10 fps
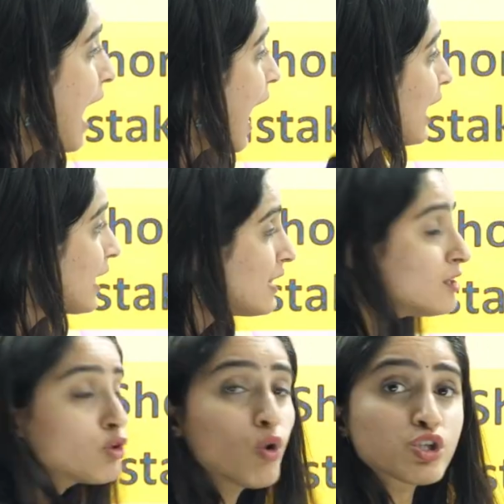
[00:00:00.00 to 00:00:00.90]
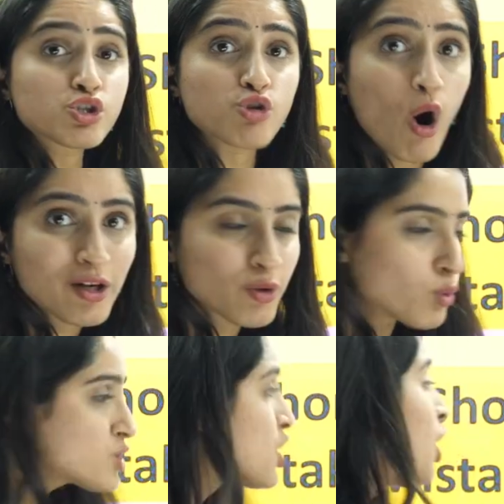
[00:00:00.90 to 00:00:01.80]
And in those short
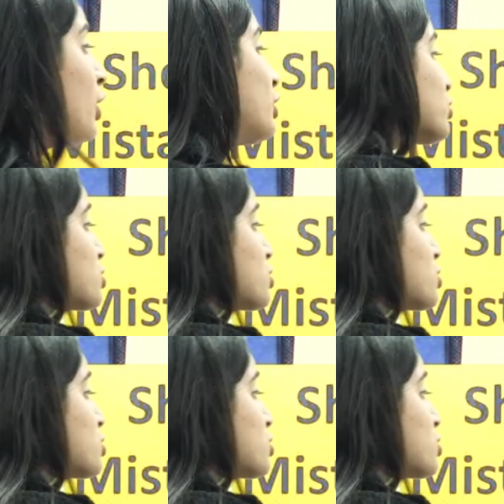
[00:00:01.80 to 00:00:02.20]
notes, you